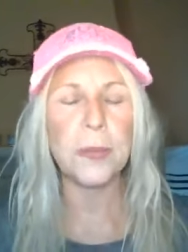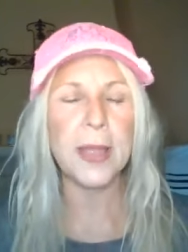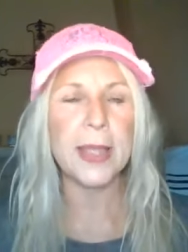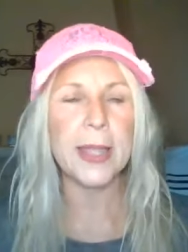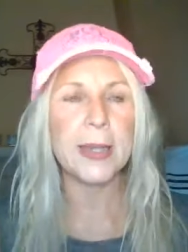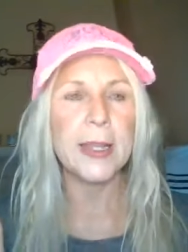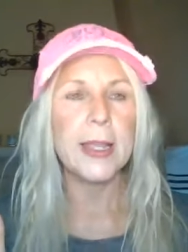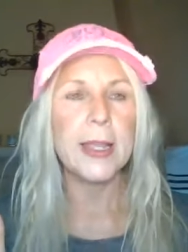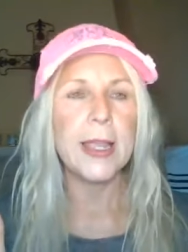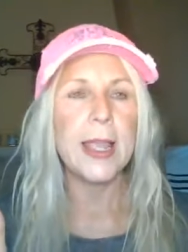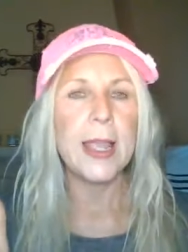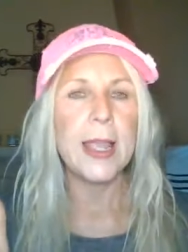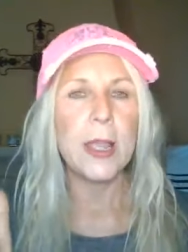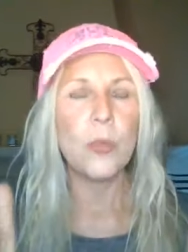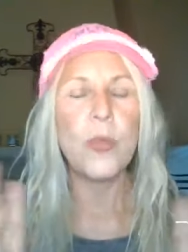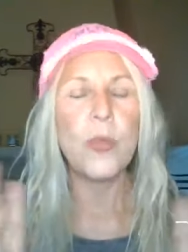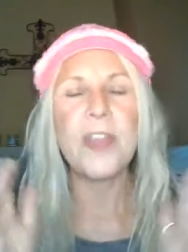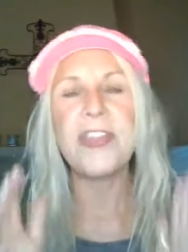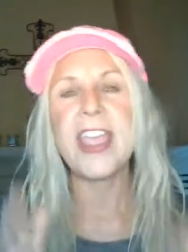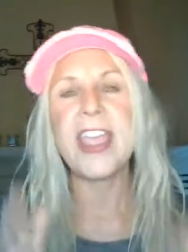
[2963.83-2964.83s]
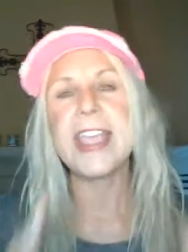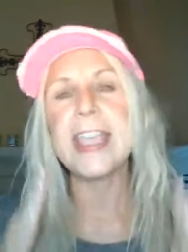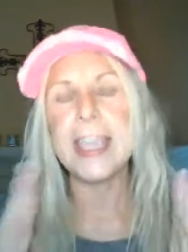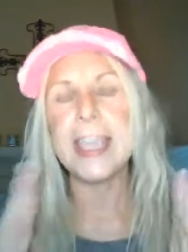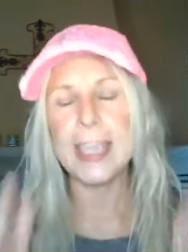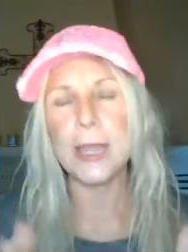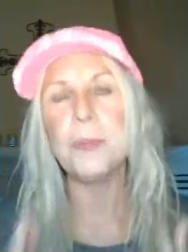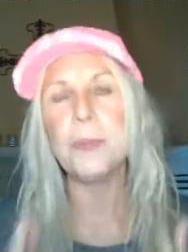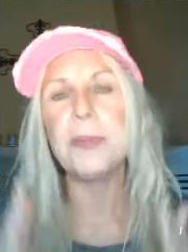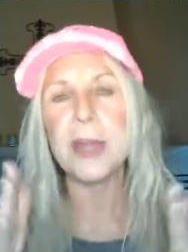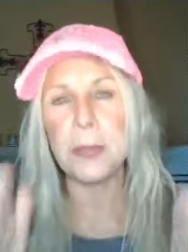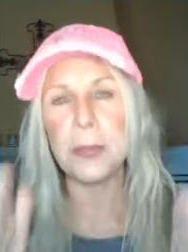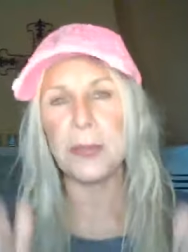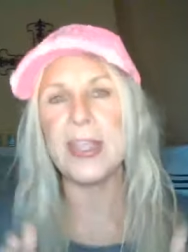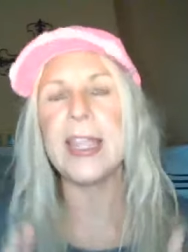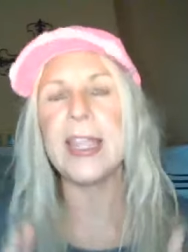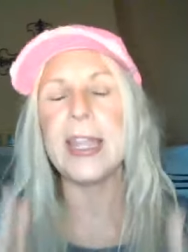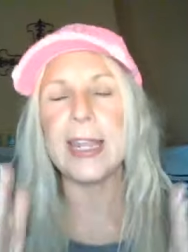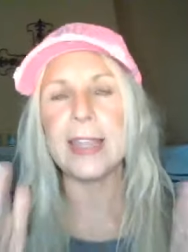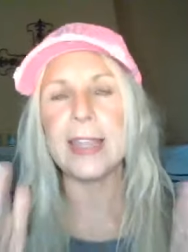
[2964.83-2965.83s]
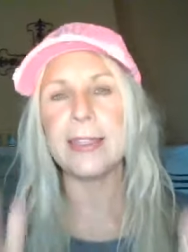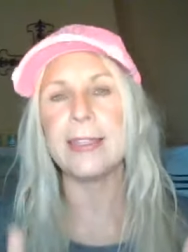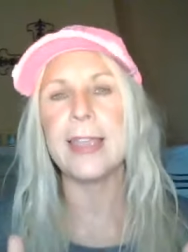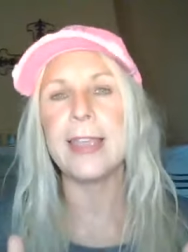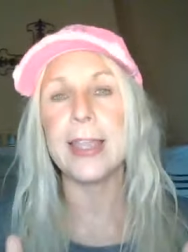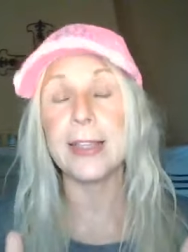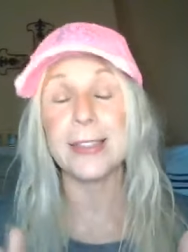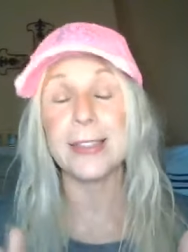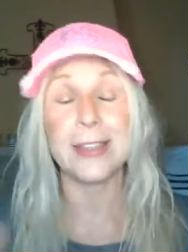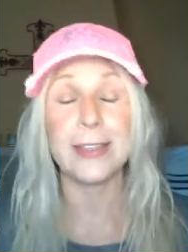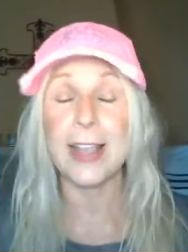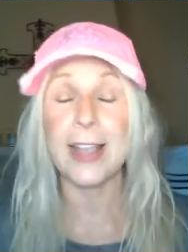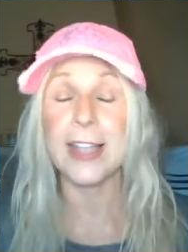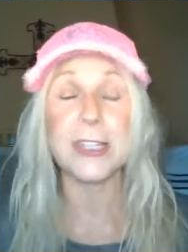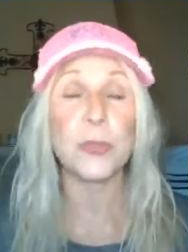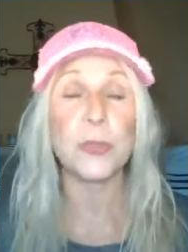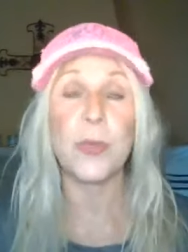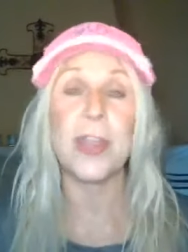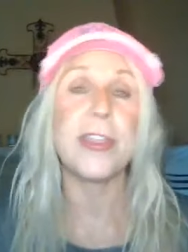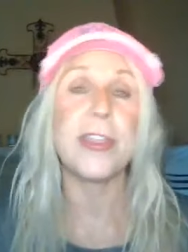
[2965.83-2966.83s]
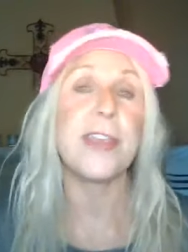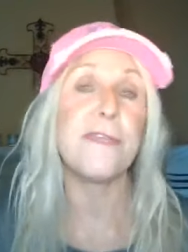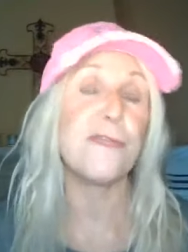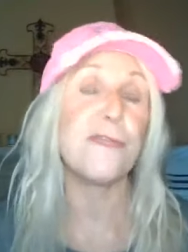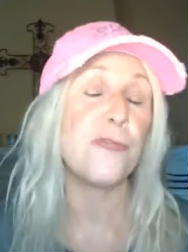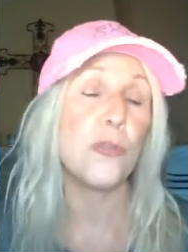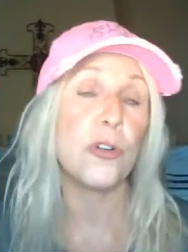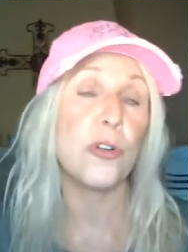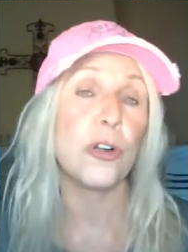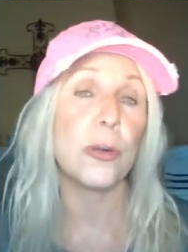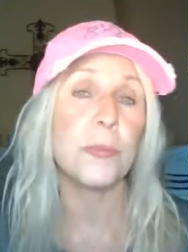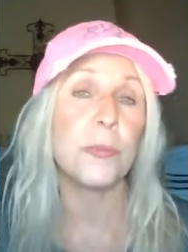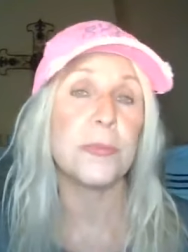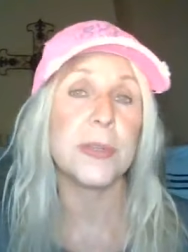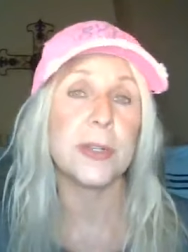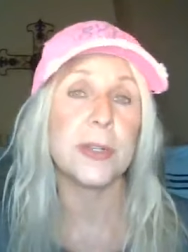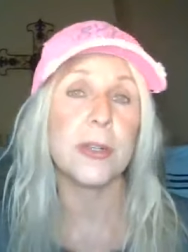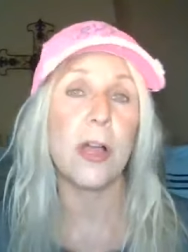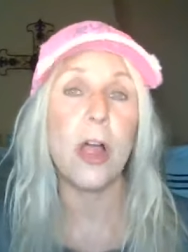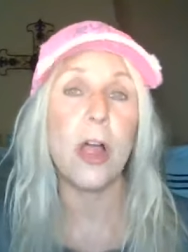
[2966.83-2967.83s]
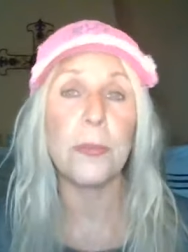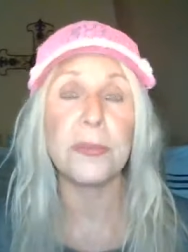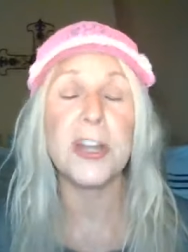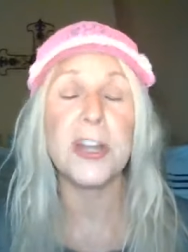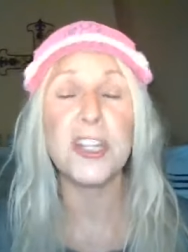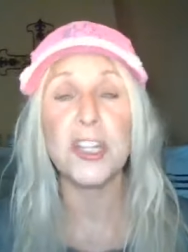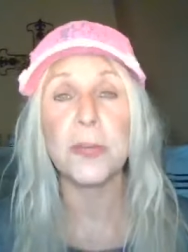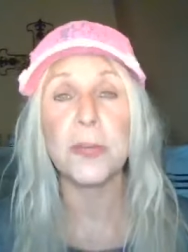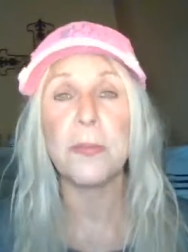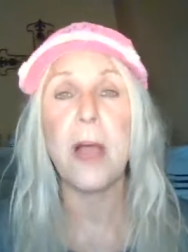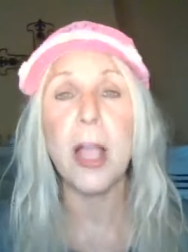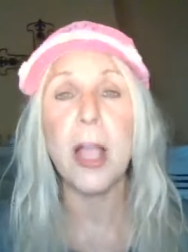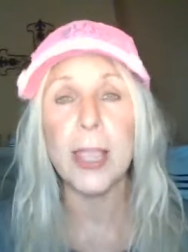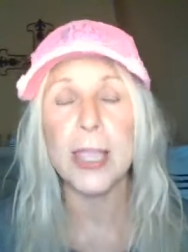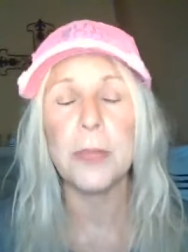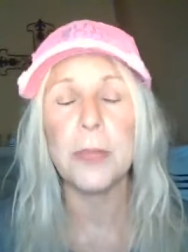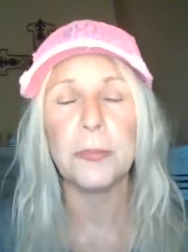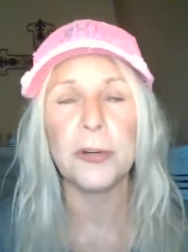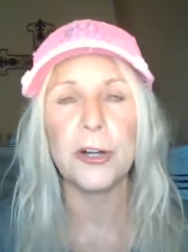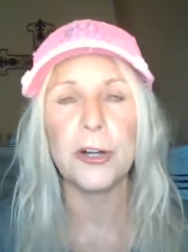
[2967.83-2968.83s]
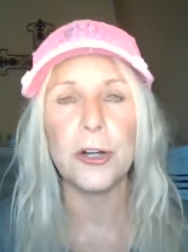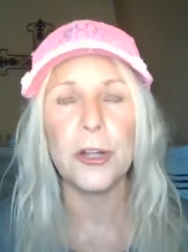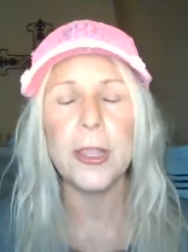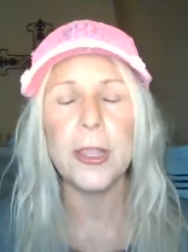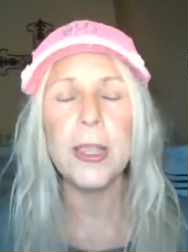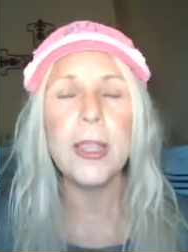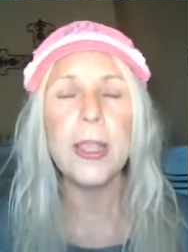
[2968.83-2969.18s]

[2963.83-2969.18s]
But when they keep repeating things, and that's why they formed Operation Mockingbird,